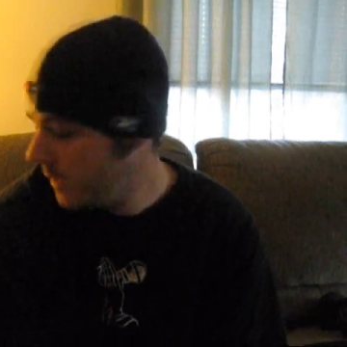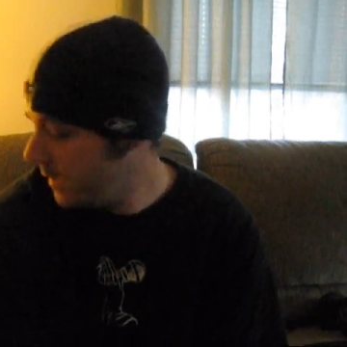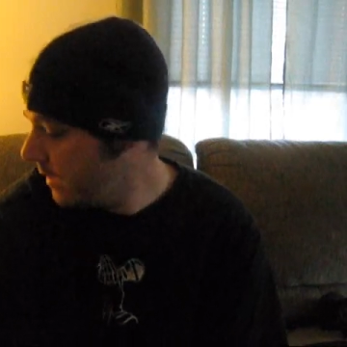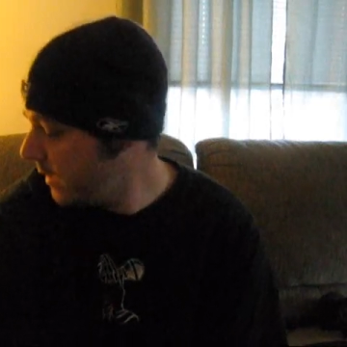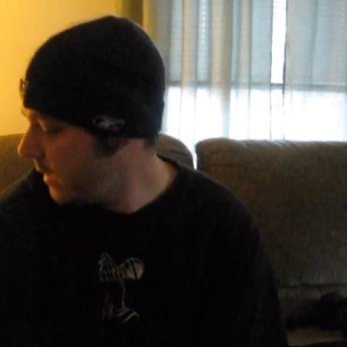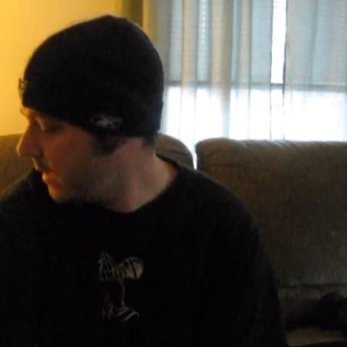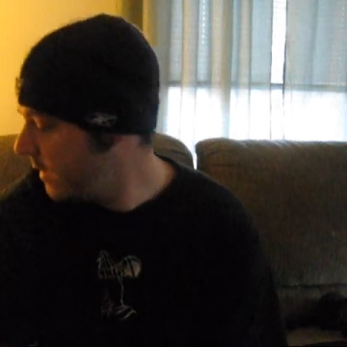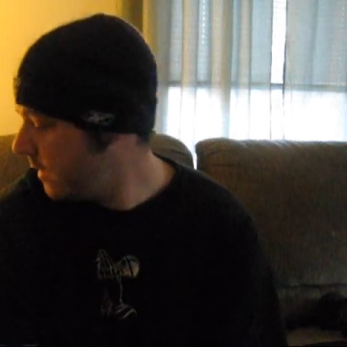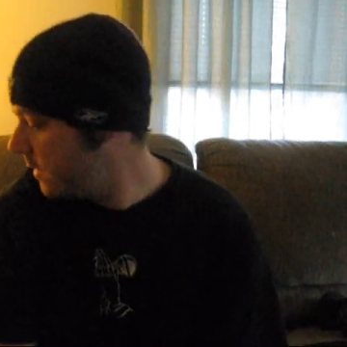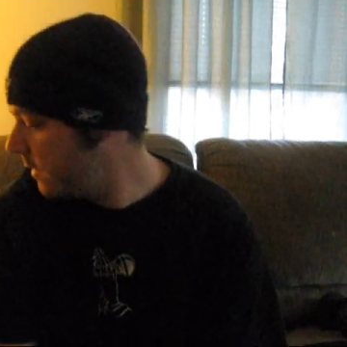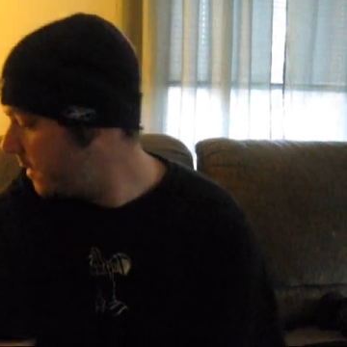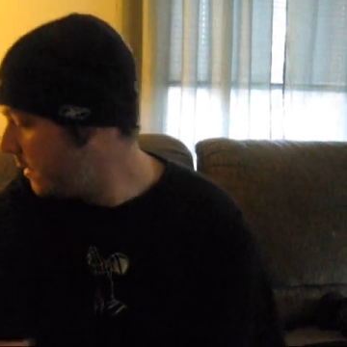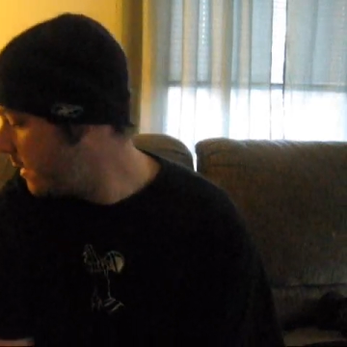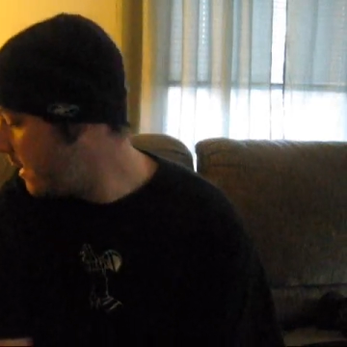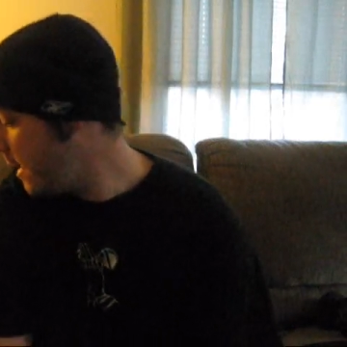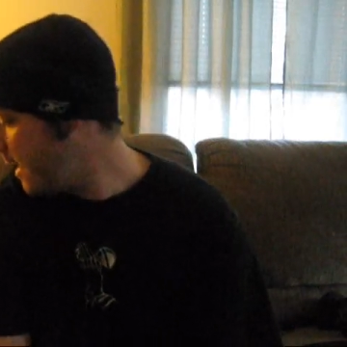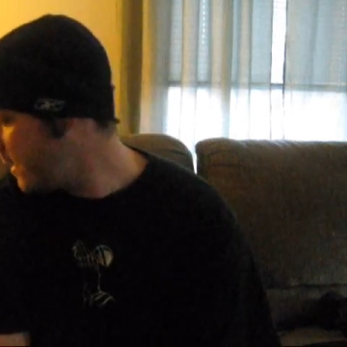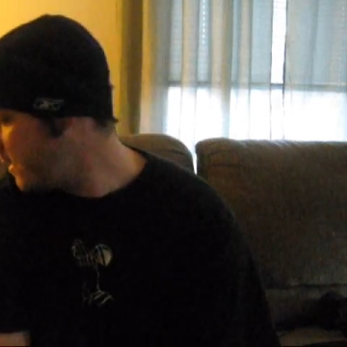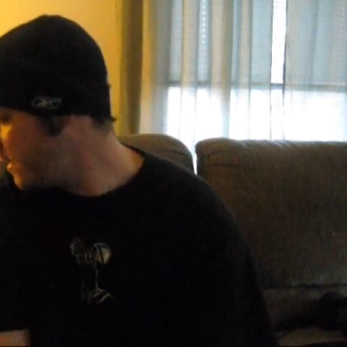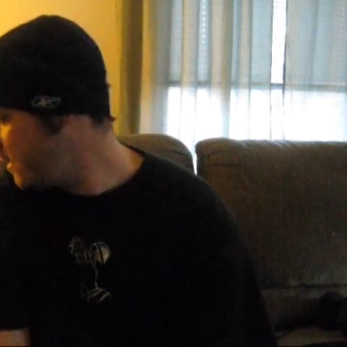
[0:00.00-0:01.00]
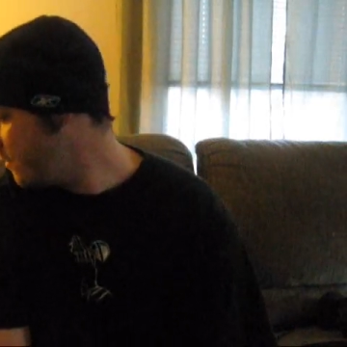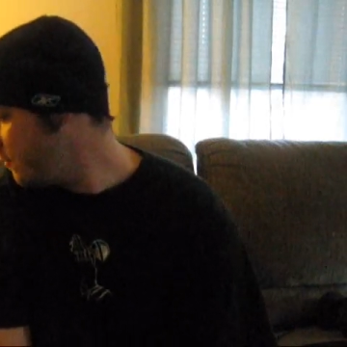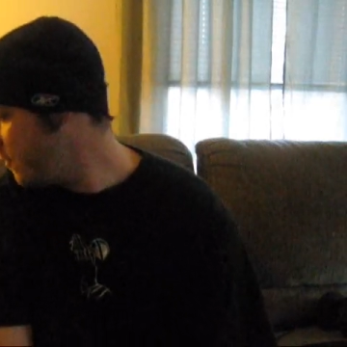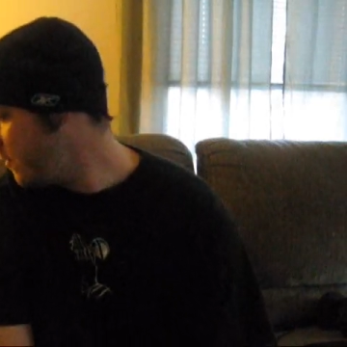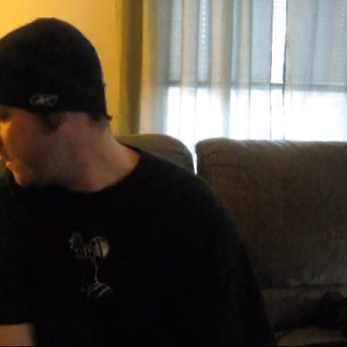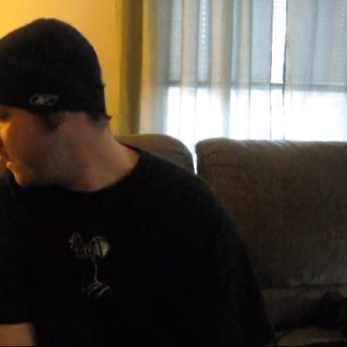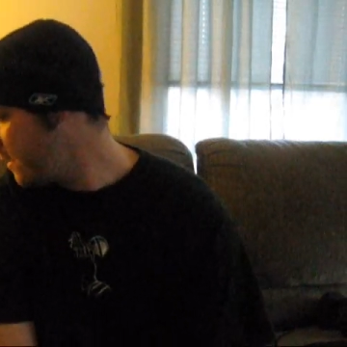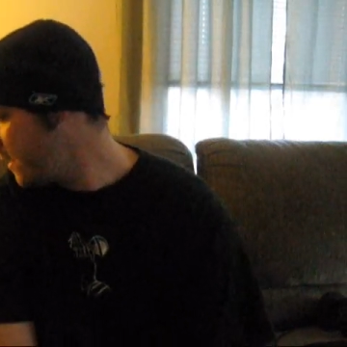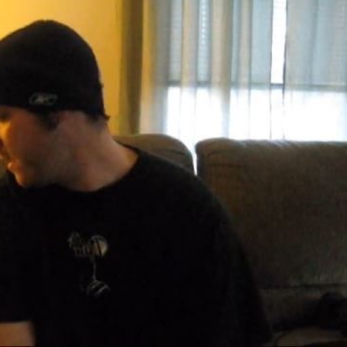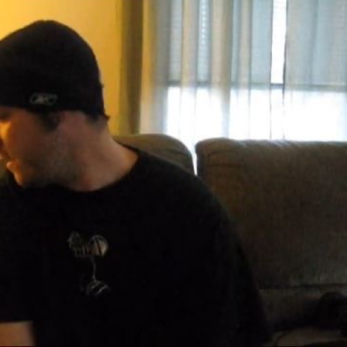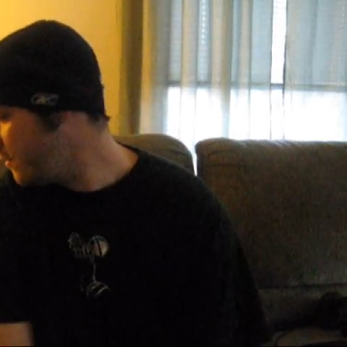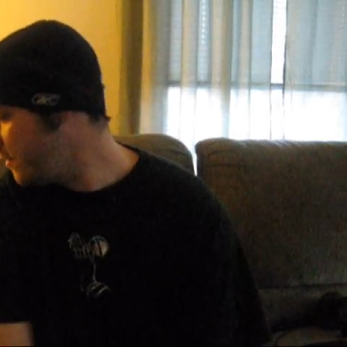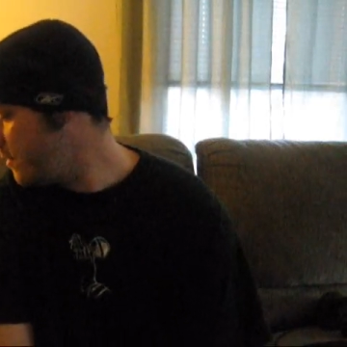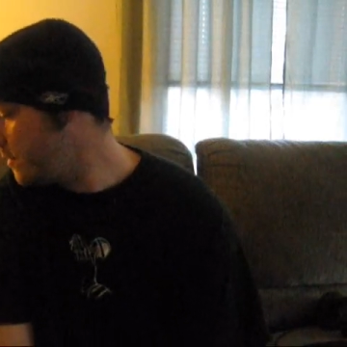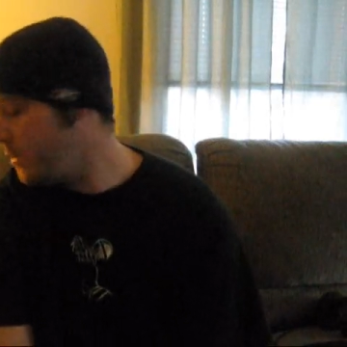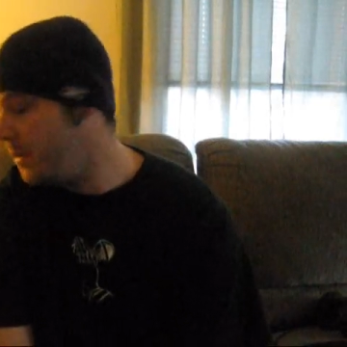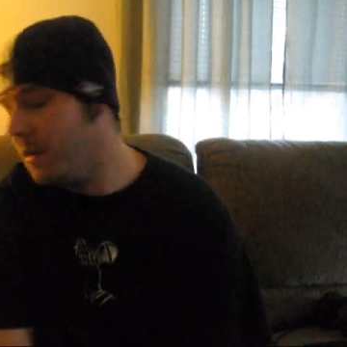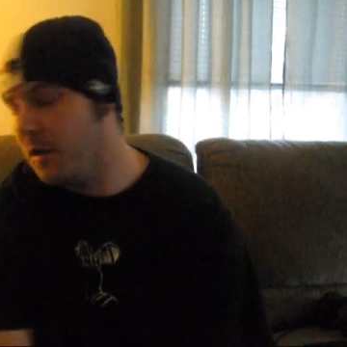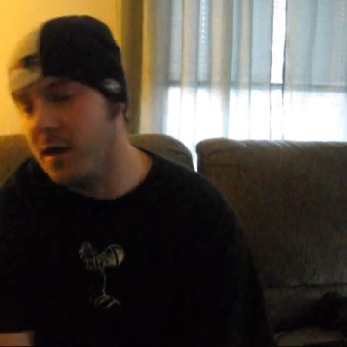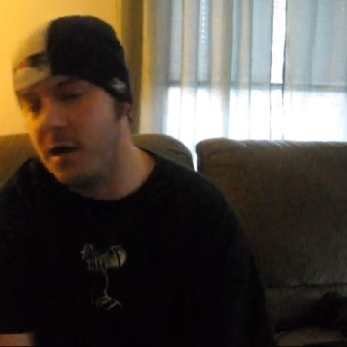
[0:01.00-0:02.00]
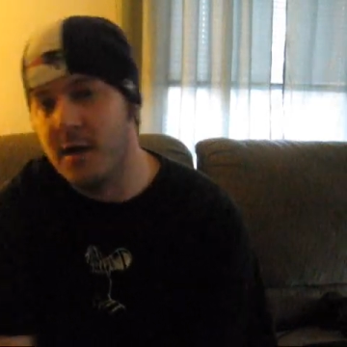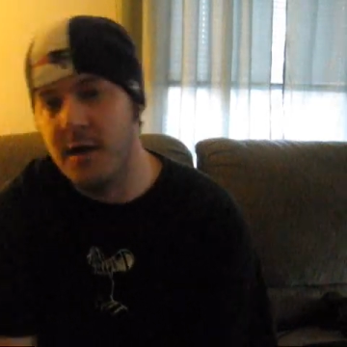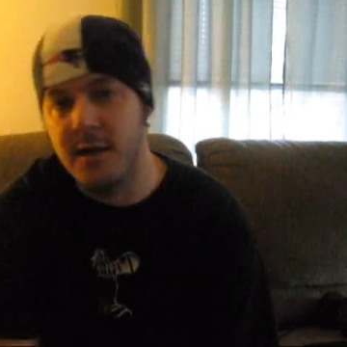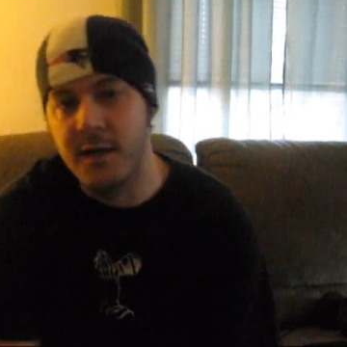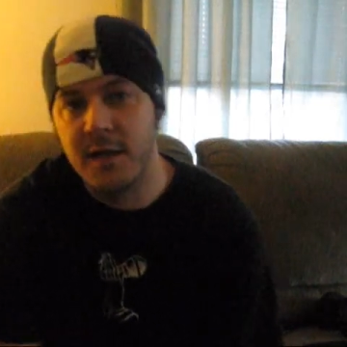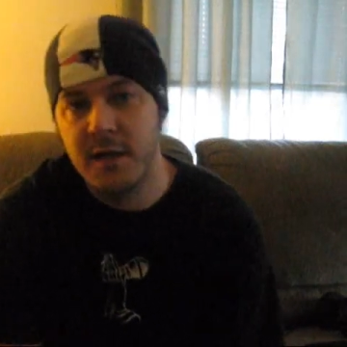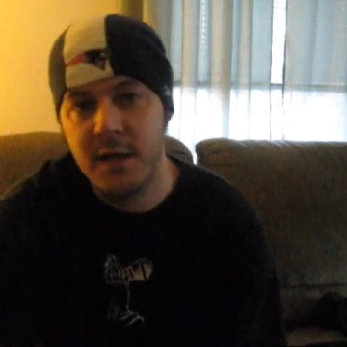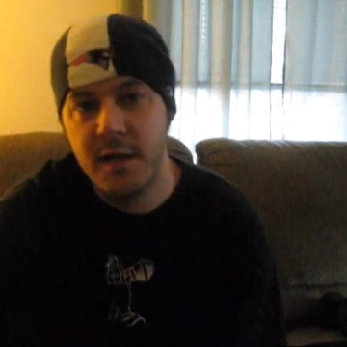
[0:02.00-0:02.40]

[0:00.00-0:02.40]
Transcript: and I actually wrote it down. Uh,